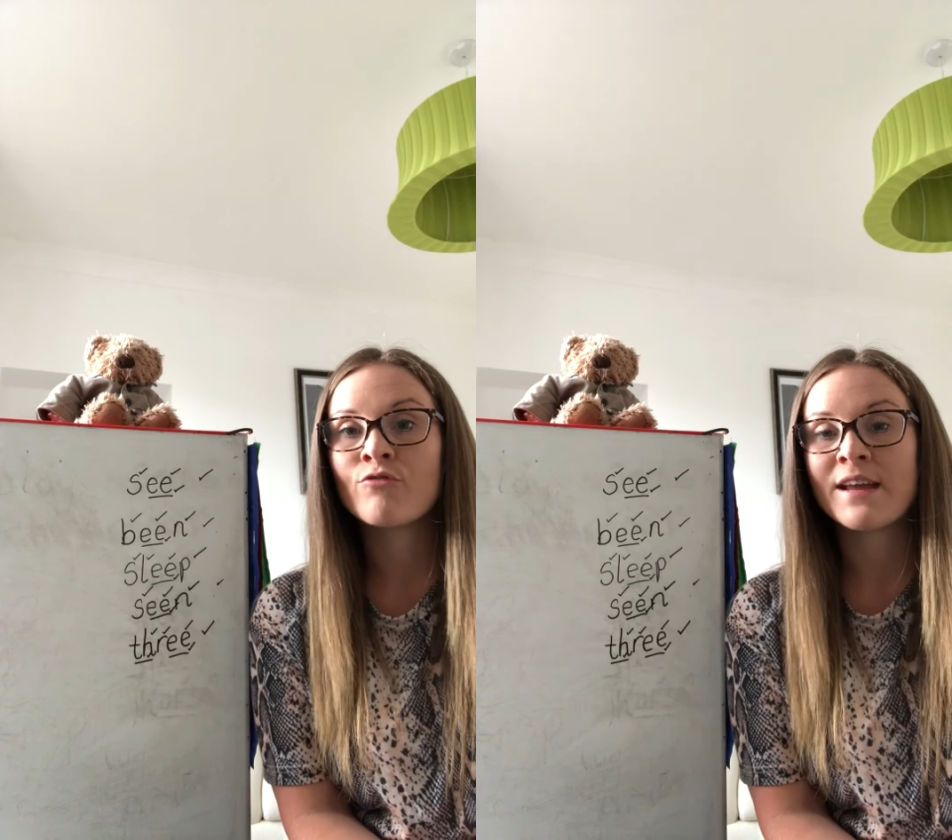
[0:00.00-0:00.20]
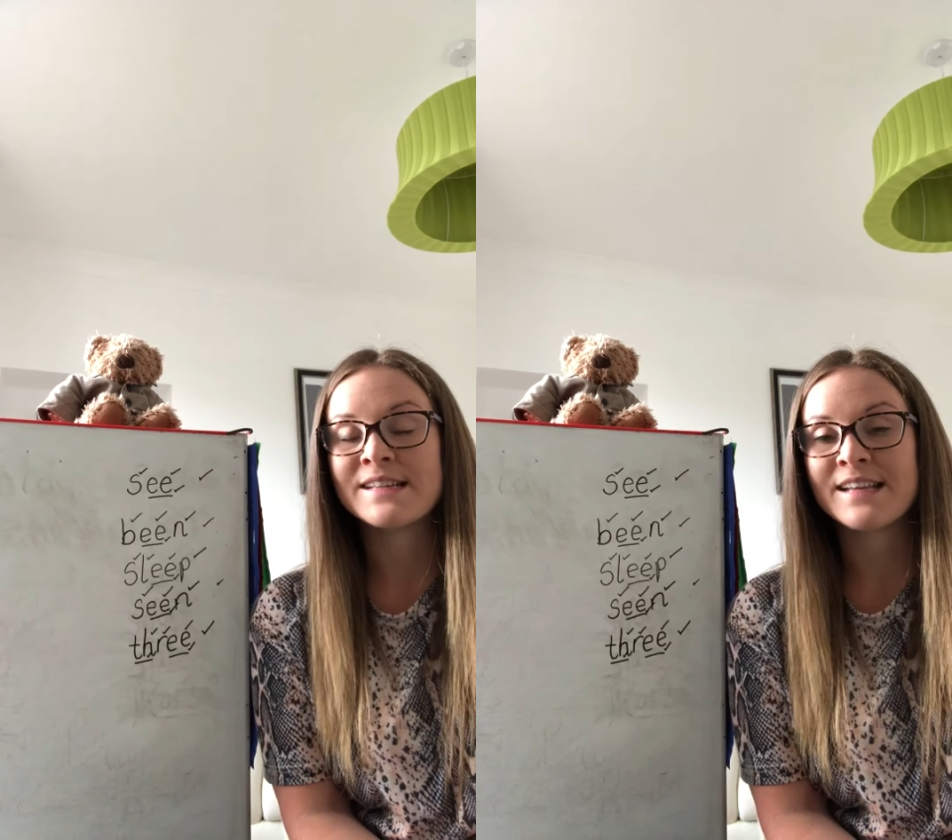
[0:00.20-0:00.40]

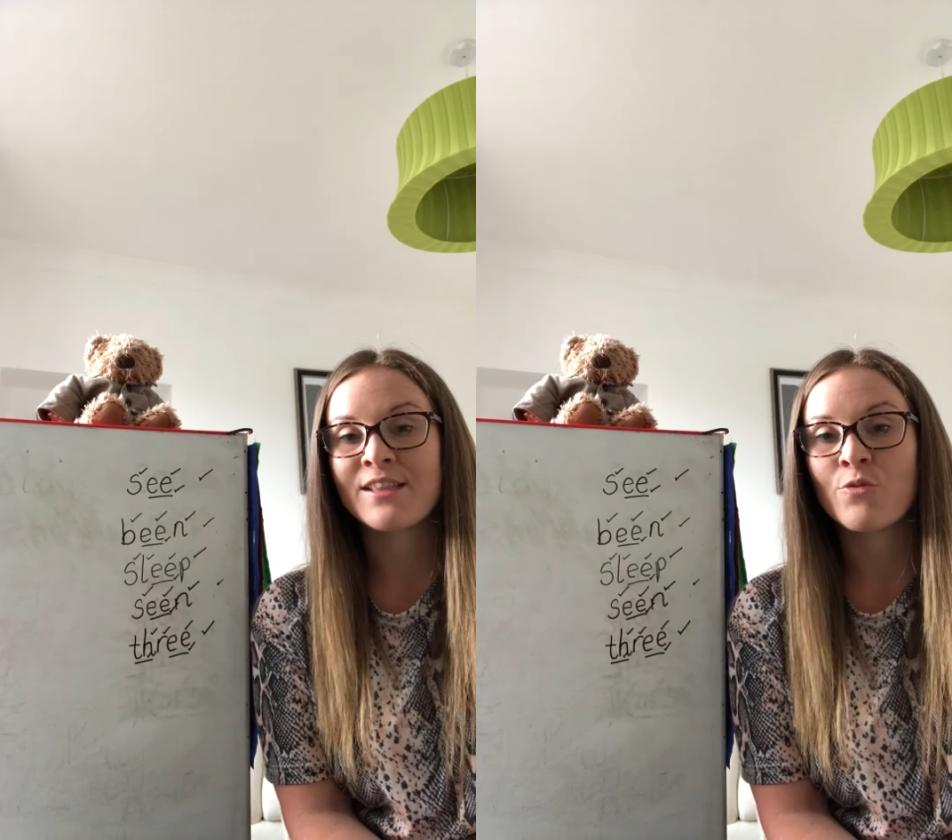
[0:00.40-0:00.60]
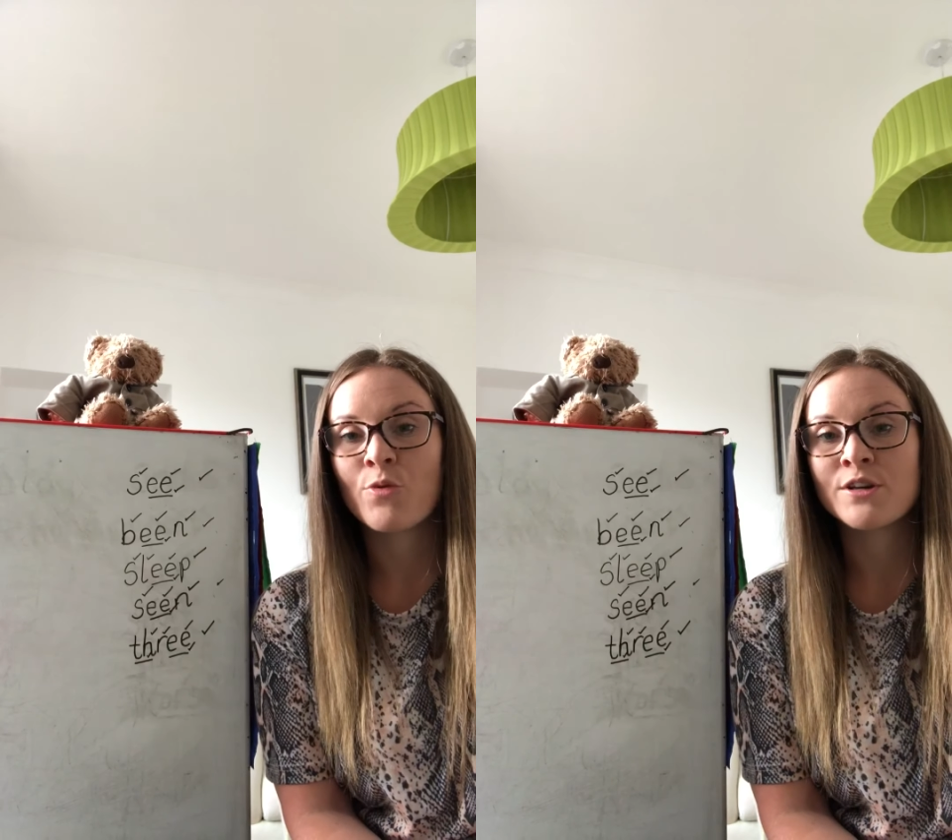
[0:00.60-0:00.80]
writing
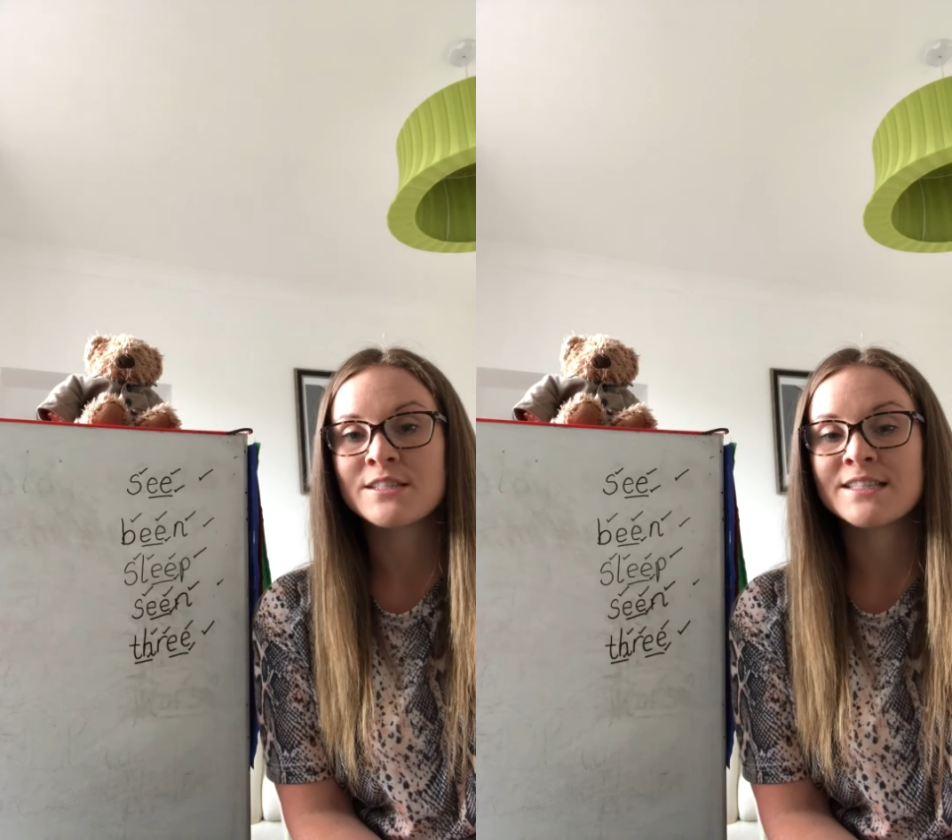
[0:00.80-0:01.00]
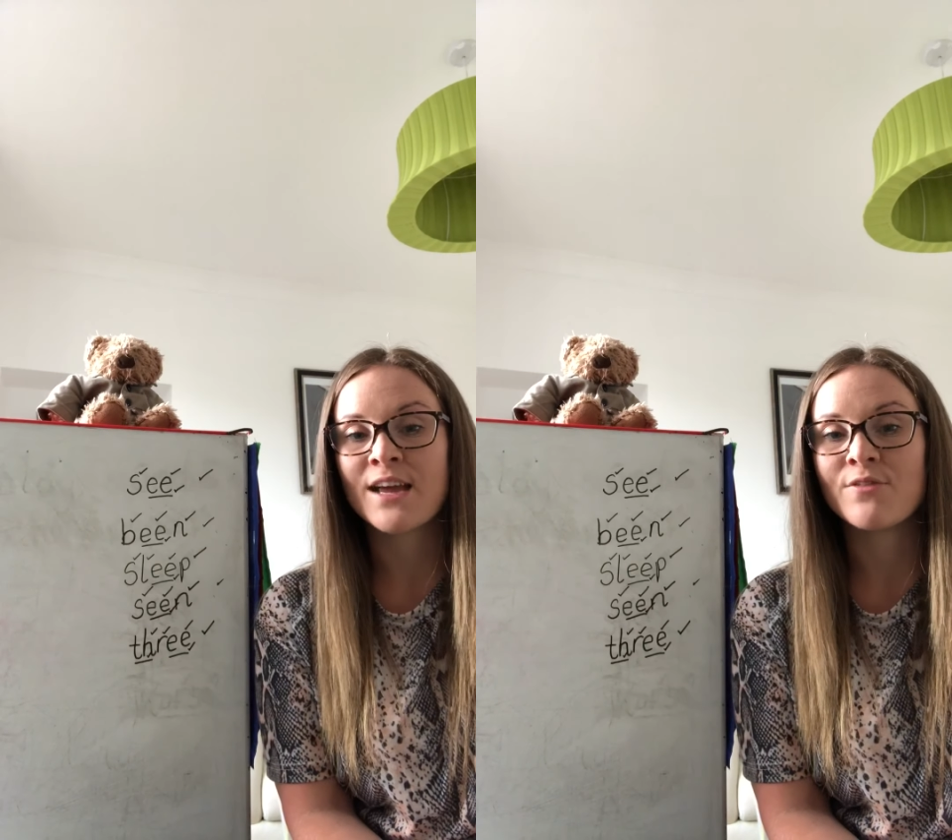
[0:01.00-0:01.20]
the words
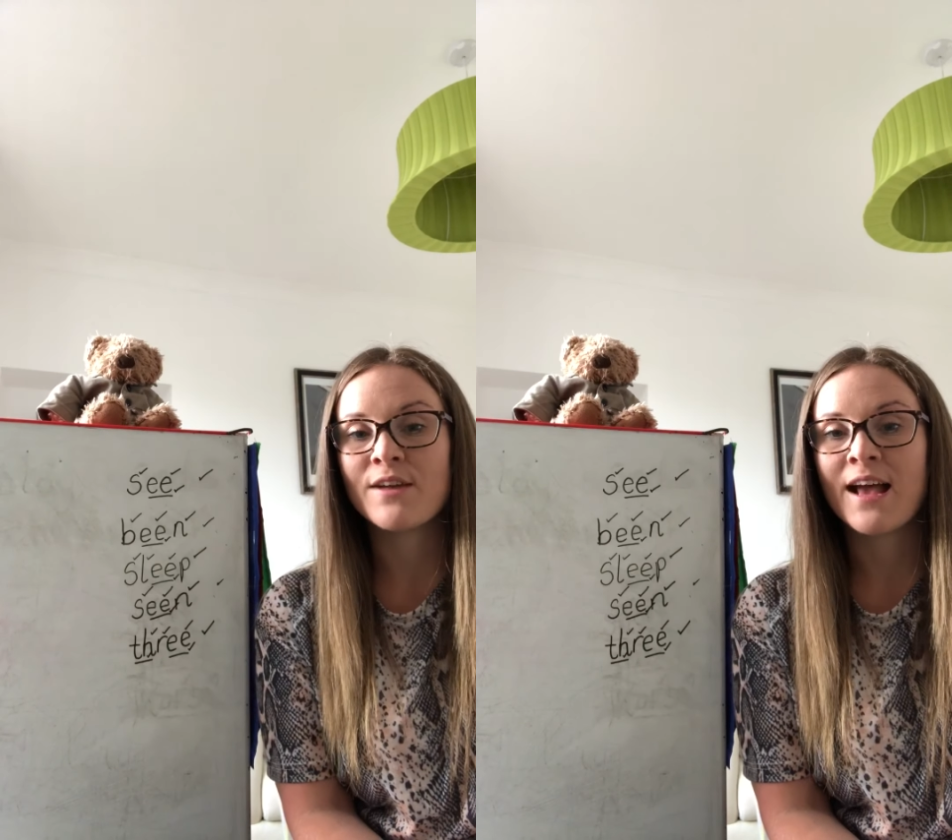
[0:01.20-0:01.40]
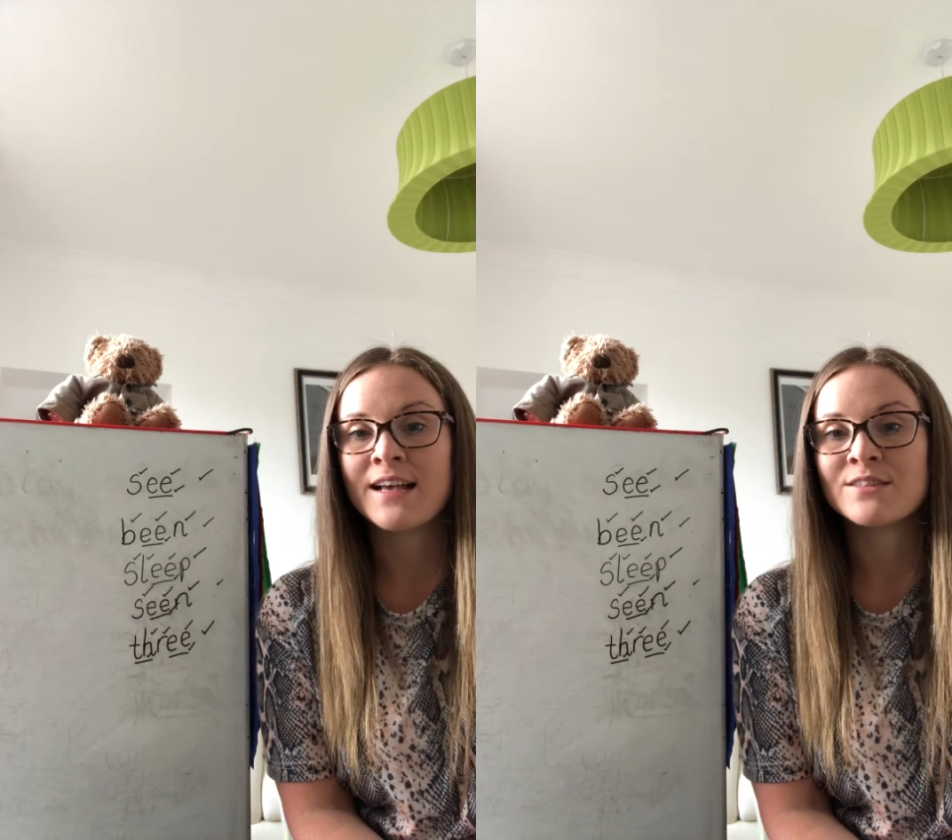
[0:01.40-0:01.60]
down
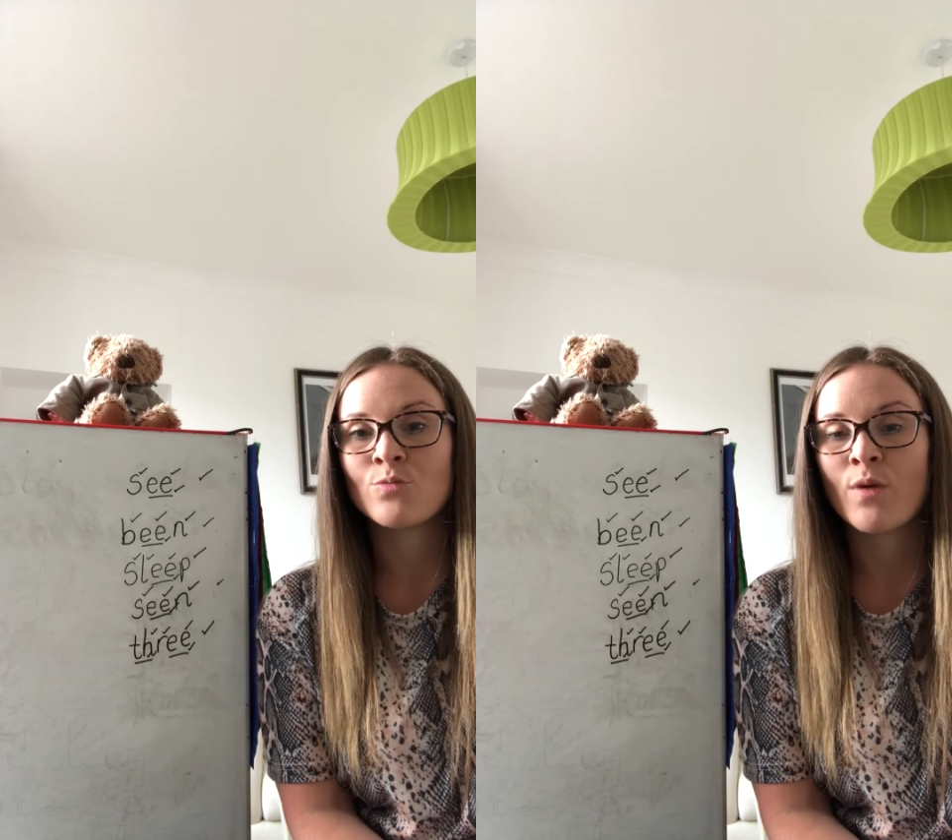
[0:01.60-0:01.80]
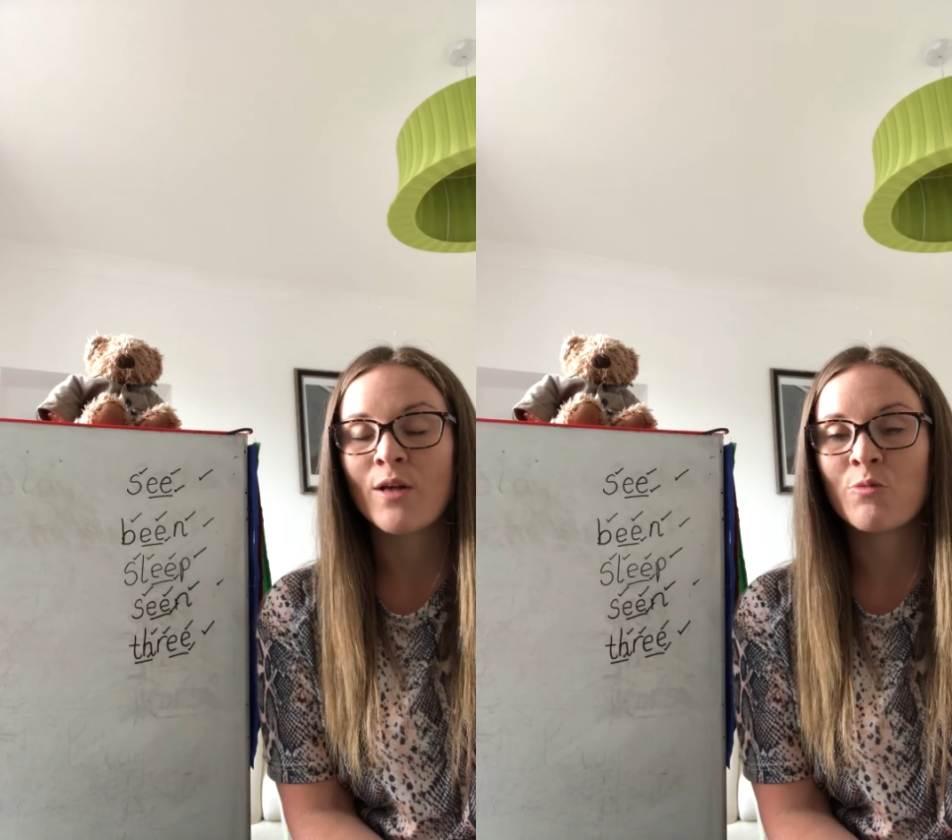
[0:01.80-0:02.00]
as
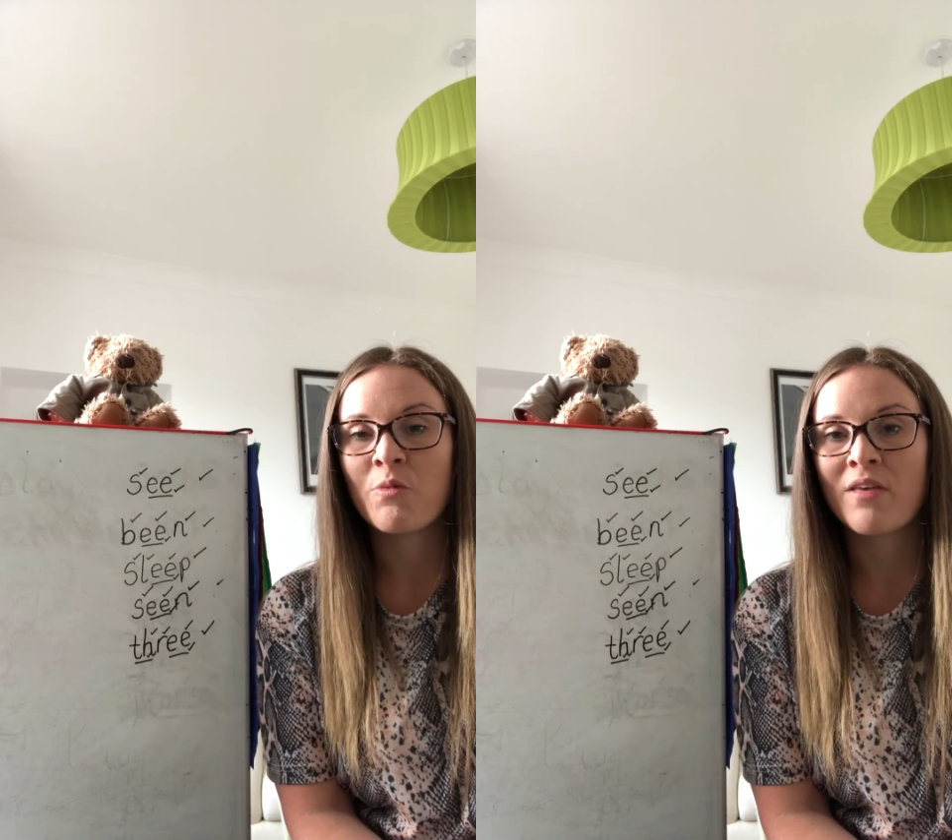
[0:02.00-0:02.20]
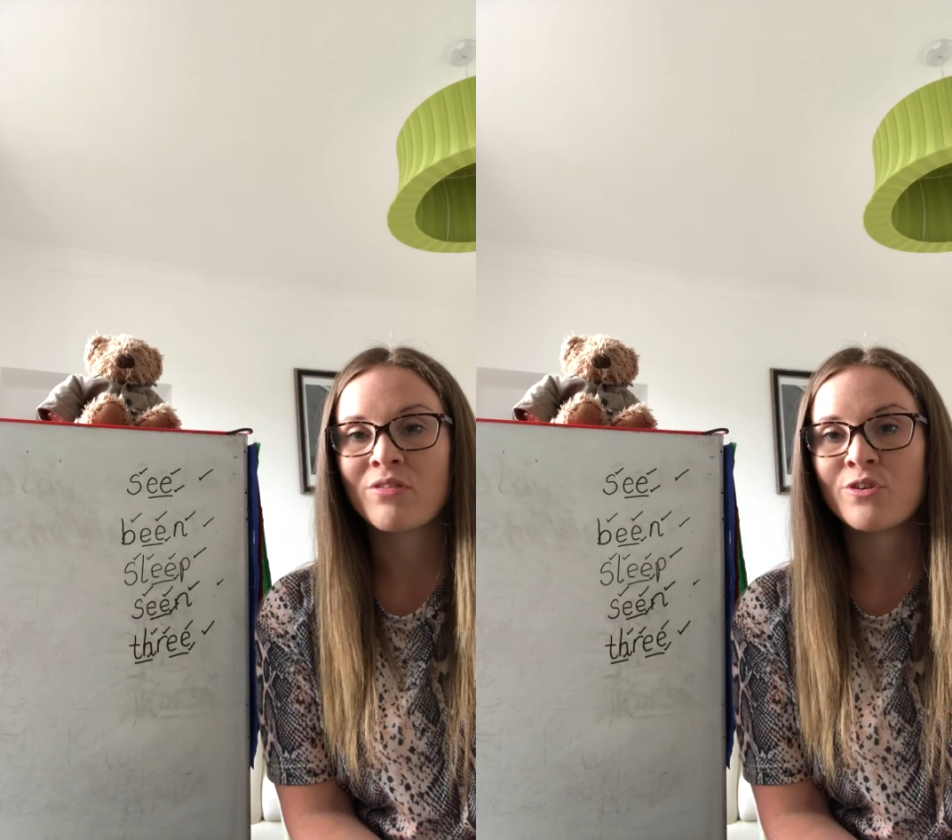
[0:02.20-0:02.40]
well with